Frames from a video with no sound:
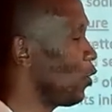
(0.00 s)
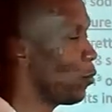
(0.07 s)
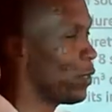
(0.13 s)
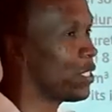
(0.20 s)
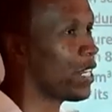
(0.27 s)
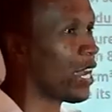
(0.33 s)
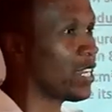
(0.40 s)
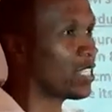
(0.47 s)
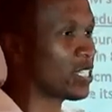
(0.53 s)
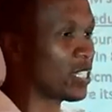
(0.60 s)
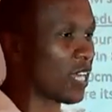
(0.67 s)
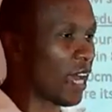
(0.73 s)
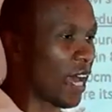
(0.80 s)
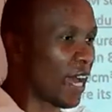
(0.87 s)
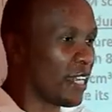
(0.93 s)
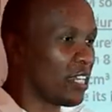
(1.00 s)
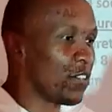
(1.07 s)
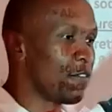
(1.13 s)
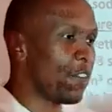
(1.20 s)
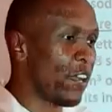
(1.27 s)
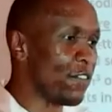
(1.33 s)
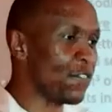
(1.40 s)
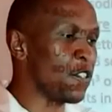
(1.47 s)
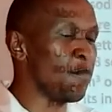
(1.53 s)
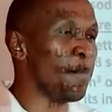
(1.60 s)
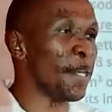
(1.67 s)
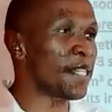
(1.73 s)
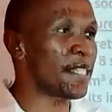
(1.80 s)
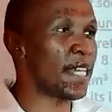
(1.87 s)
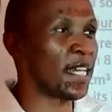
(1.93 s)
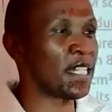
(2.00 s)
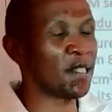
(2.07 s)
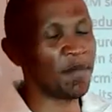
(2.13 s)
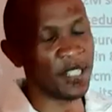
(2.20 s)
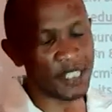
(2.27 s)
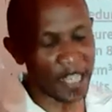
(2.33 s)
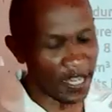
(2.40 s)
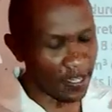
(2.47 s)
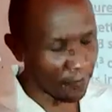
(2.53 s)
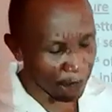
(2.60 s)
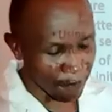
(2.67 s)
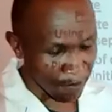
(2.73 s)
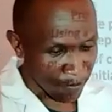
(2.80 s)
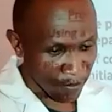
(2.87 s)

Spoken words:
We just adding 5 cubic centimeter,